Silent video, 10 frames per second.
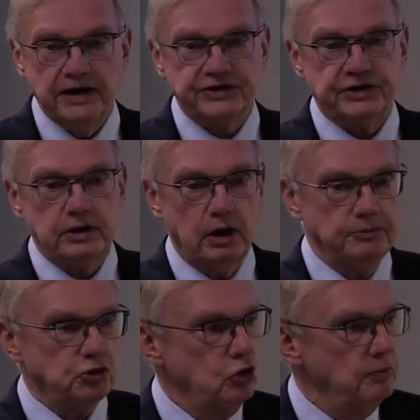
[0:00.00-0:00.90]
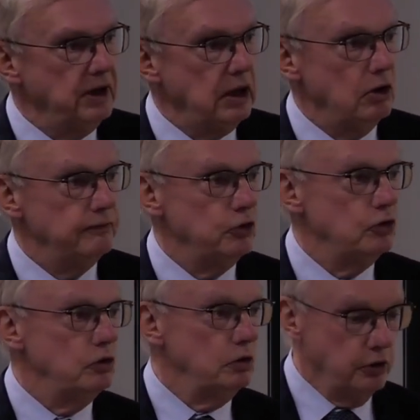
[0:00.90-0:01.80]
as I'm sure many of
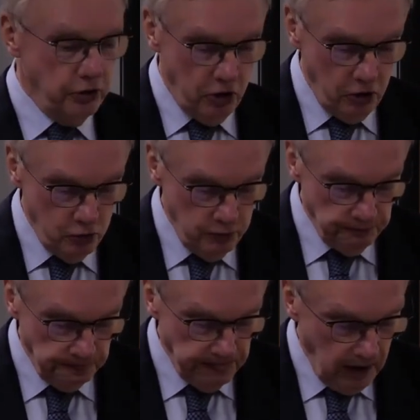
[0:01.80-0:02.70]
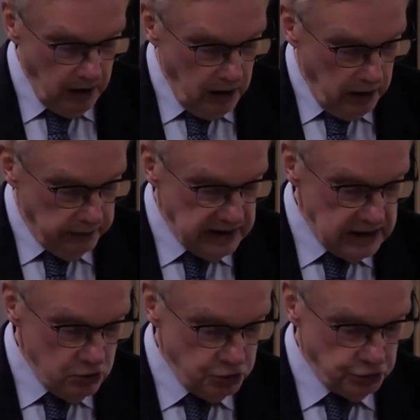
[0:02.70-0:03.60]
you know, the
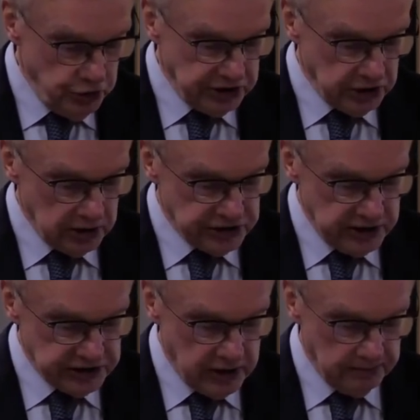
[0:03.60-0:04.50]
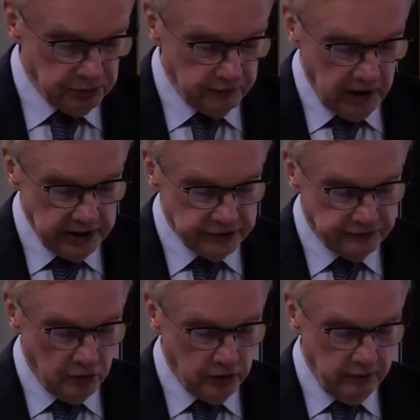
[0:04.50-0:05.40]
EU judicial system provides
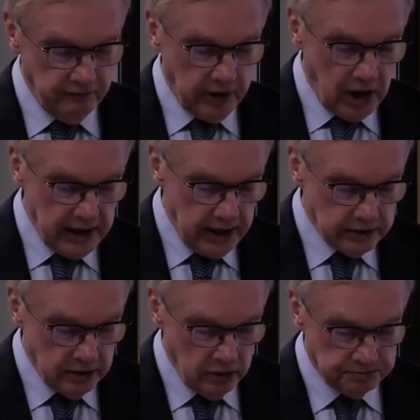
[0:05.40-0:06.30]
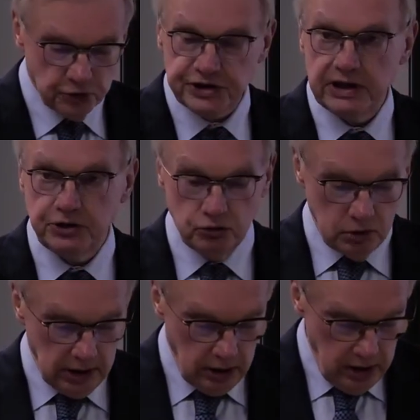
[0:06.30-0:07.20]
for a variety of
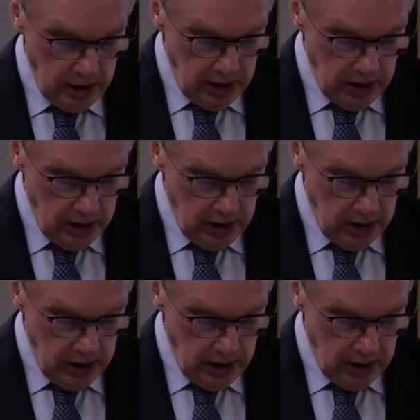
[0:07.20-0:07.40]
procedural